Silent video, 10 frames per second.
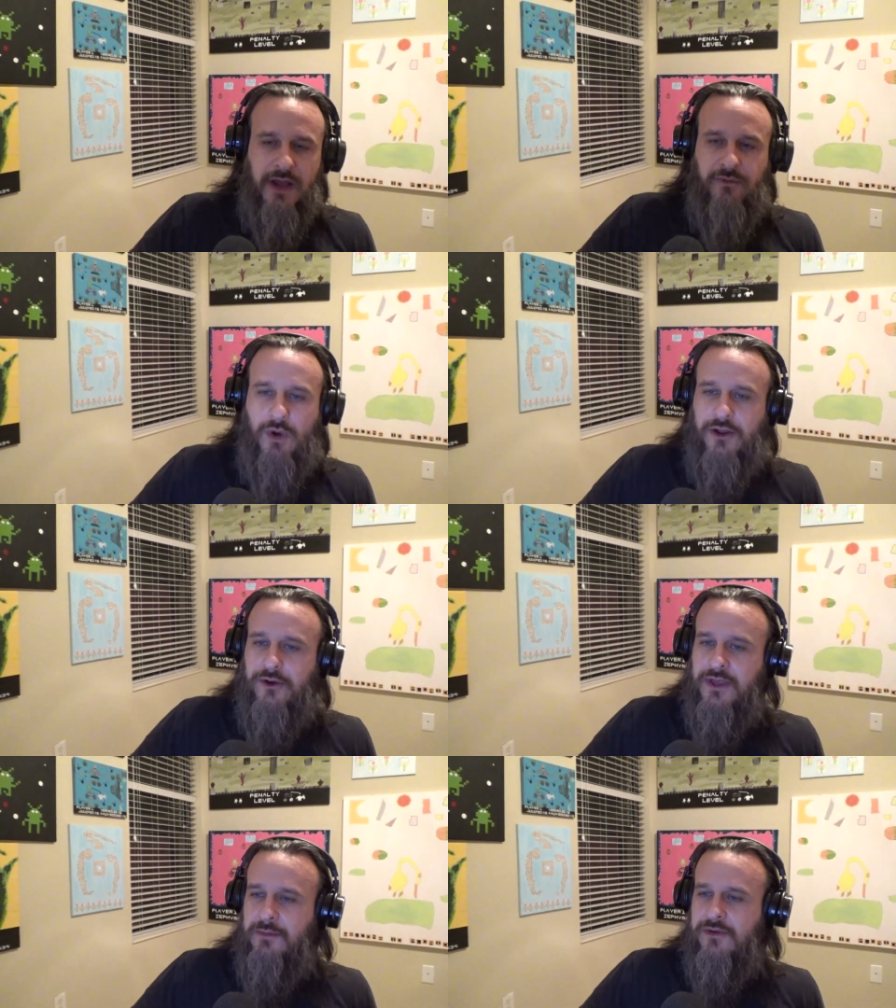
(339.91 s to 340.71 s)
Ralph
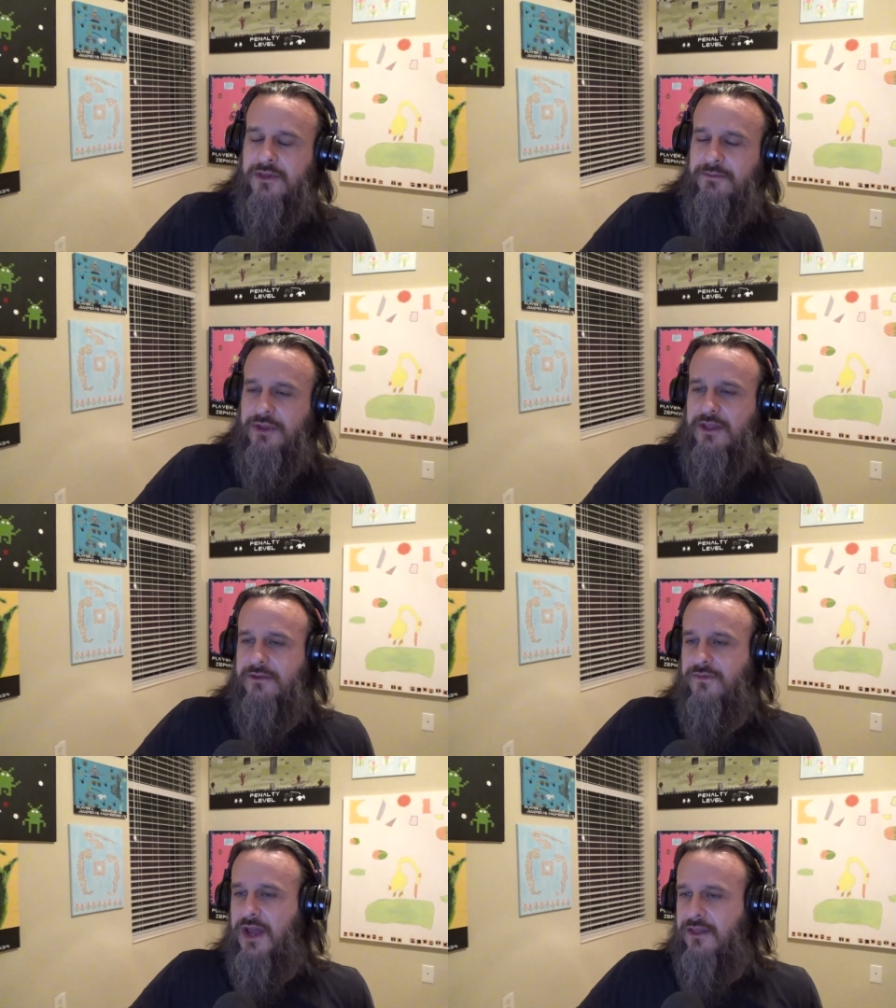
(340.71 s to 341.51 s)
Waldo Emerson, please
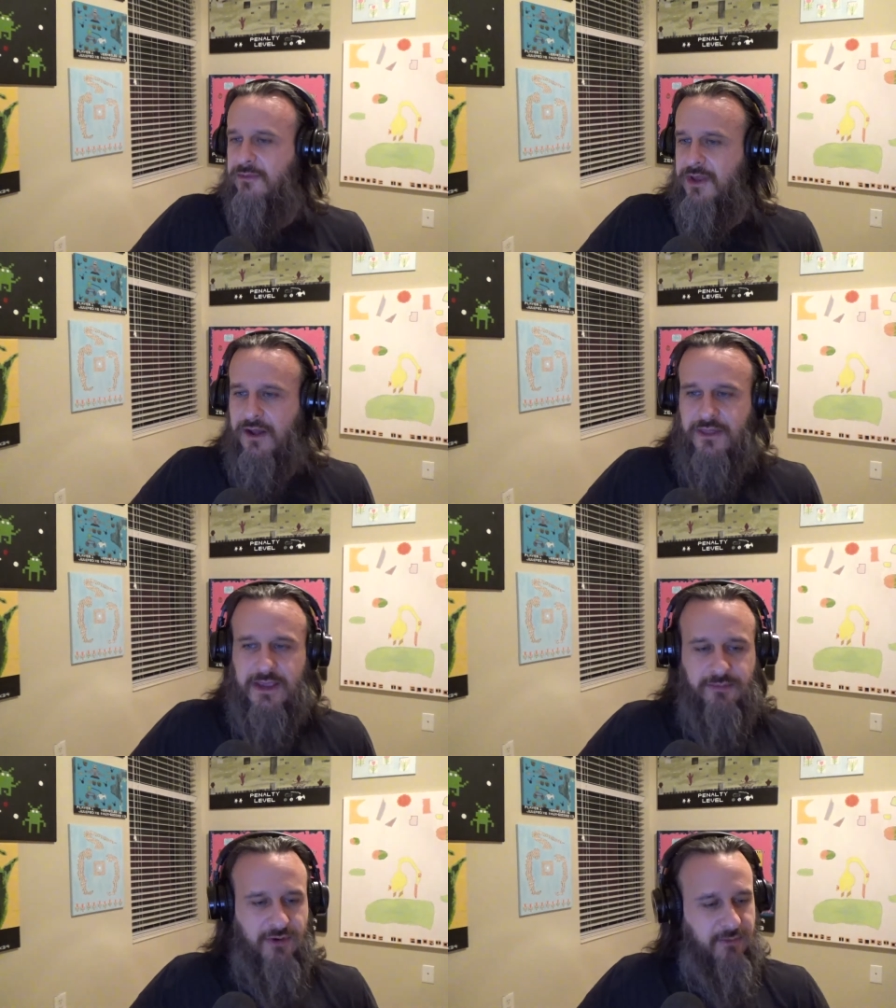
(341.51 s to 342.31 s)
advise me on
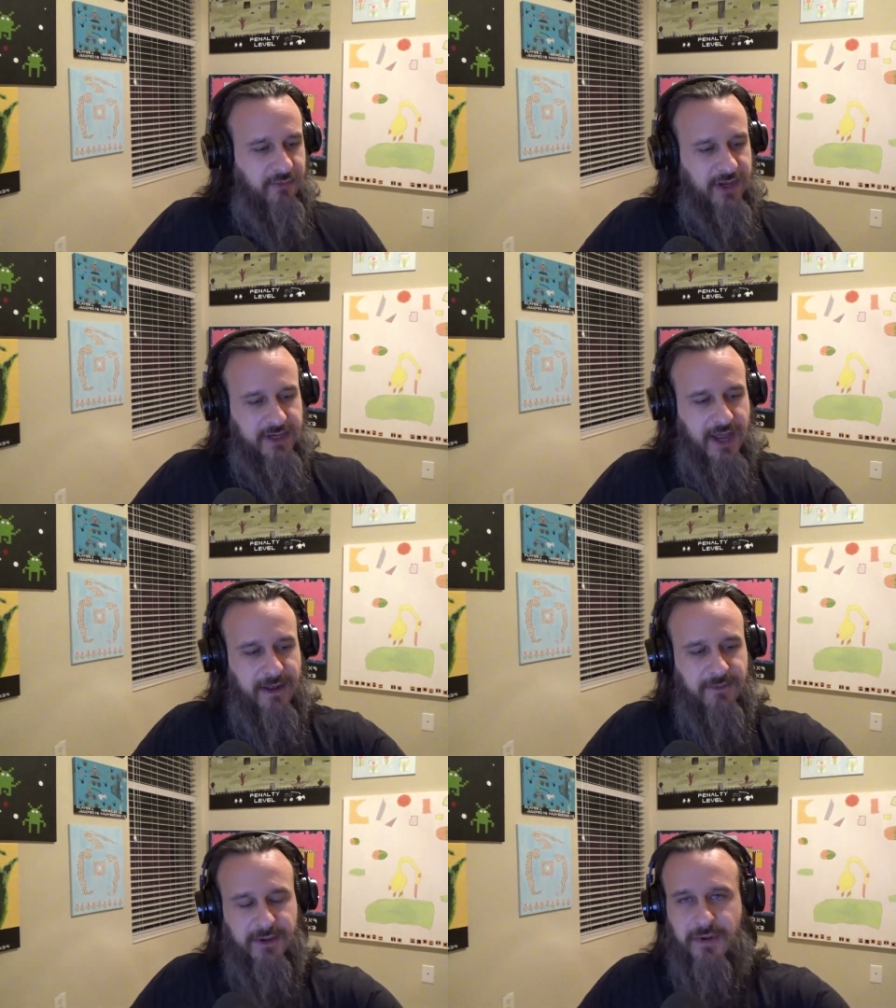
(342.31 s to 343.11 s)
the appropriate
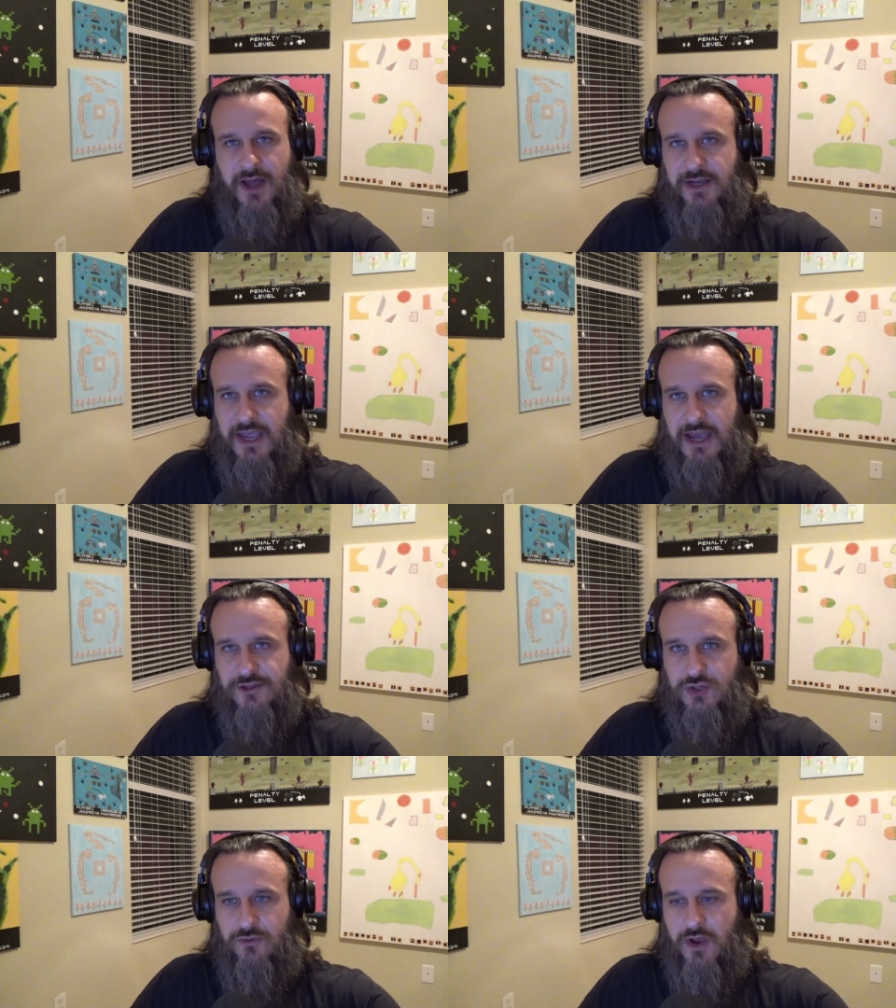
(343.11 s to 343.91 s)
time that a
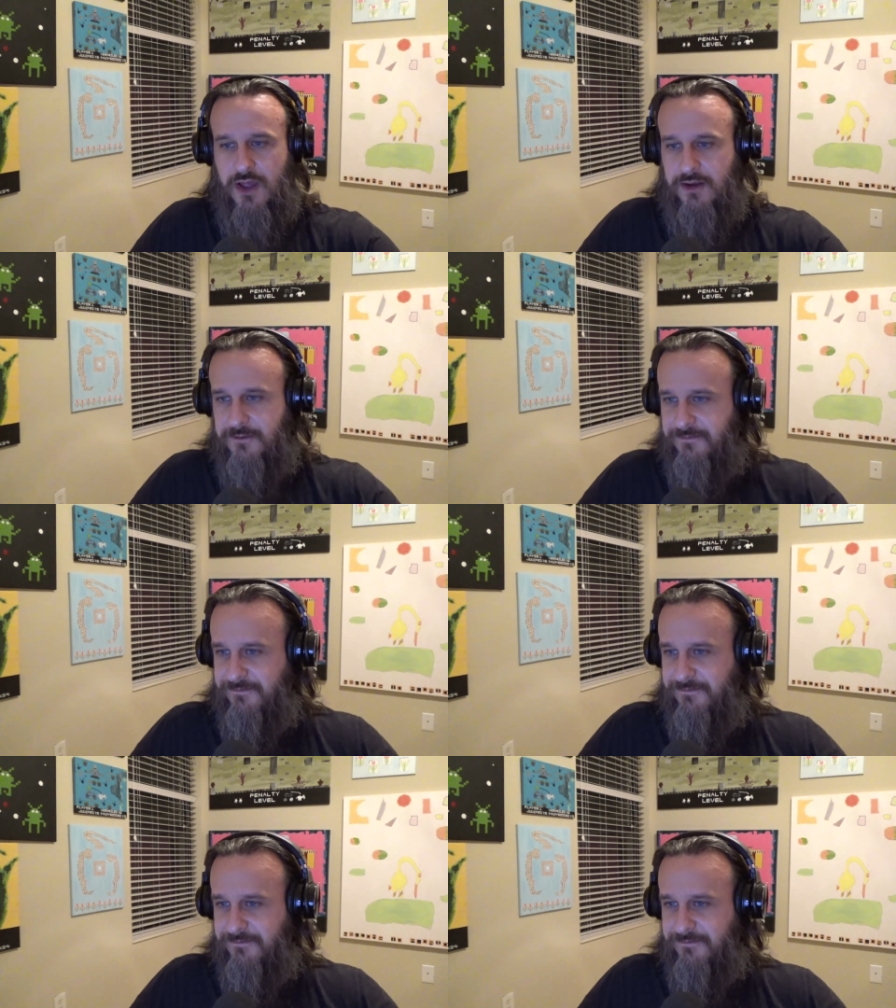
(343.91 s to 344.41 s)
podcast should run